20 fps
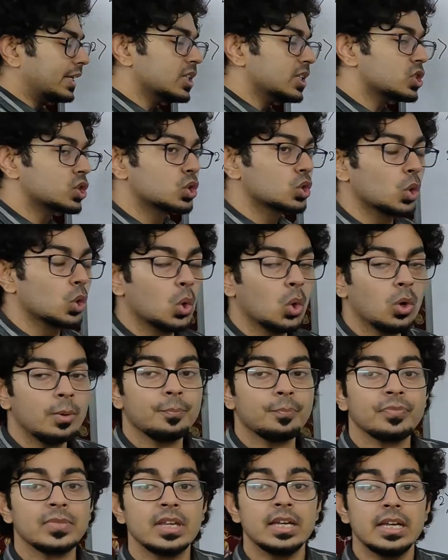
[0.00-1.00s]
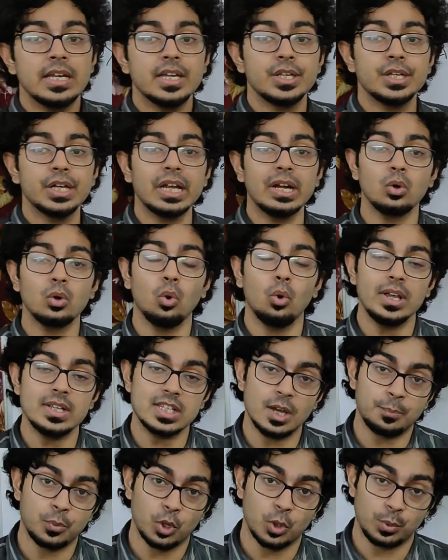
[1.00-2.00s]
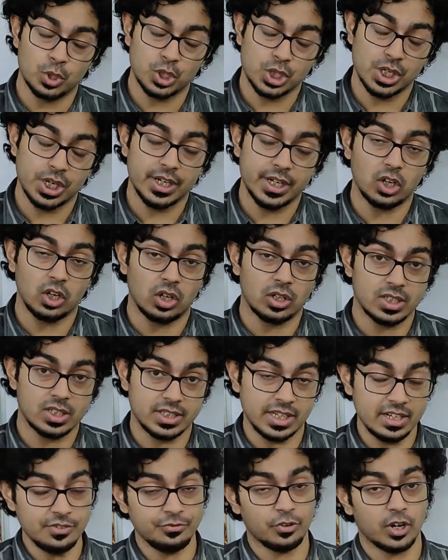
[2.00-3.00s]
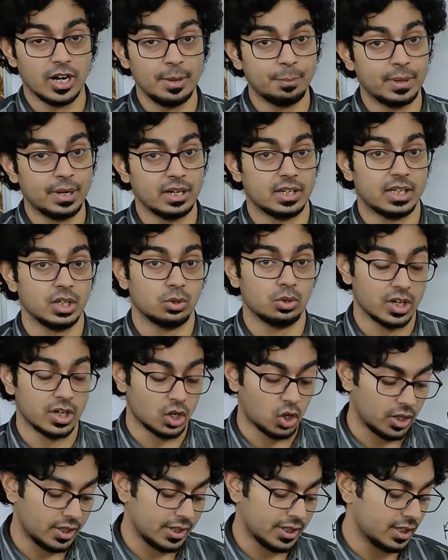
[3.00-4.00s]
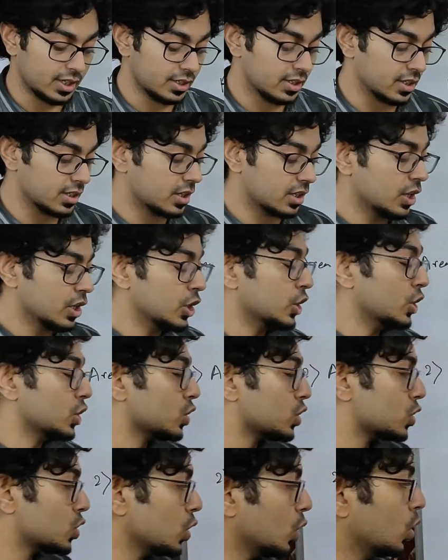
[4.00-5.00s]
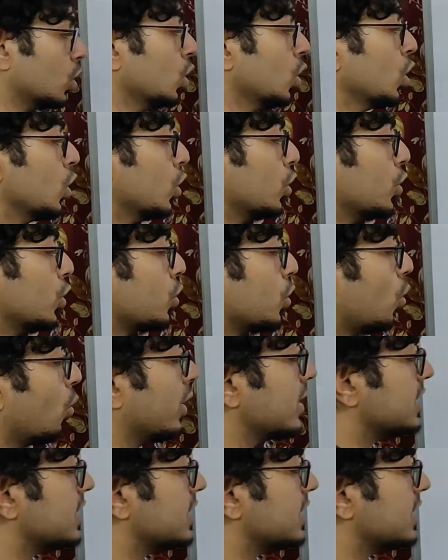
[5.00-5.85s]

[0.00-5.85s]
is rho? Here rho is a proportionality constant for a particular conductor. So rho is